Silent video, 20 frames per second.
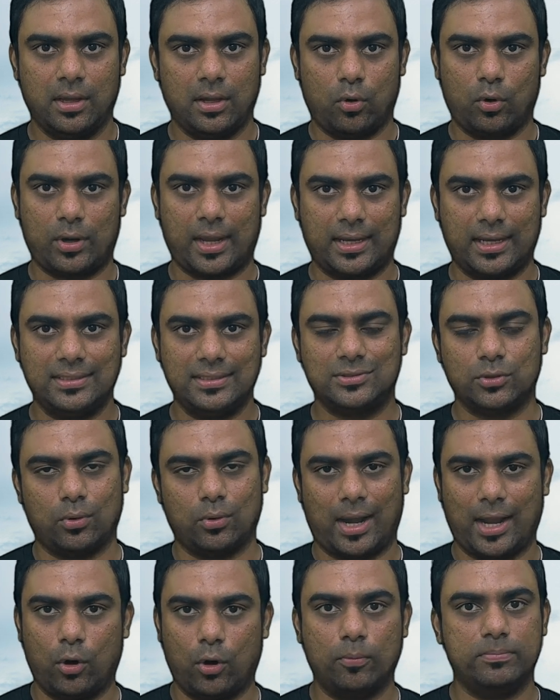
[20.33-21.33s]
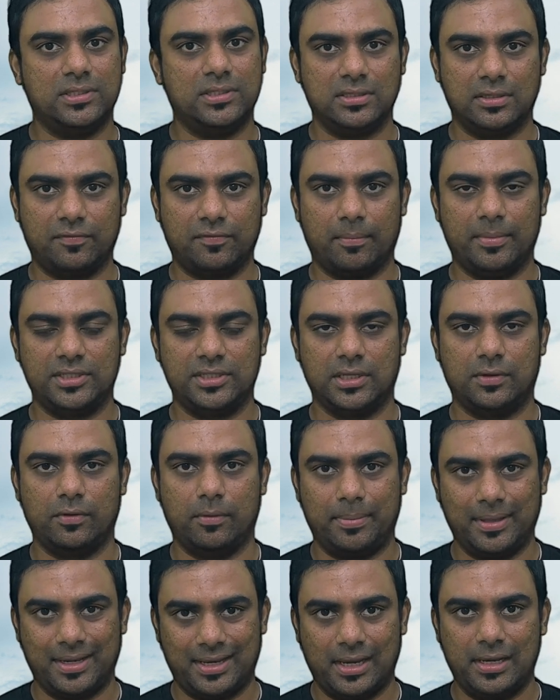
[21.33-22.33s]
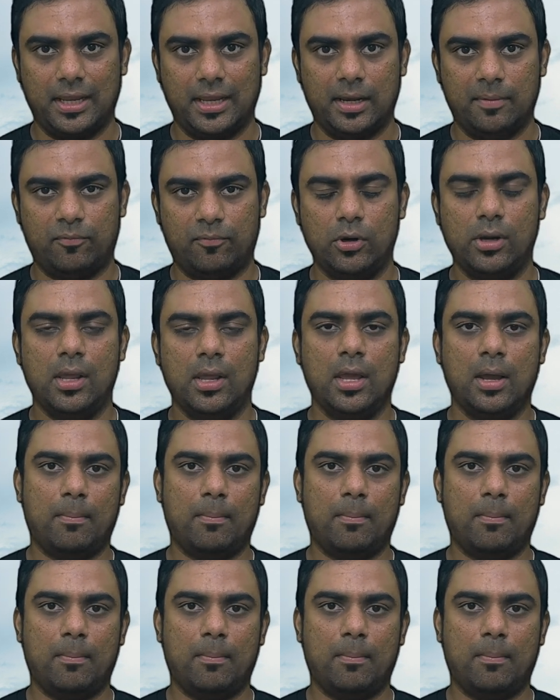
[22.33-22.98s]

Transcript: Okay guys, so I hope this information will be really helpful.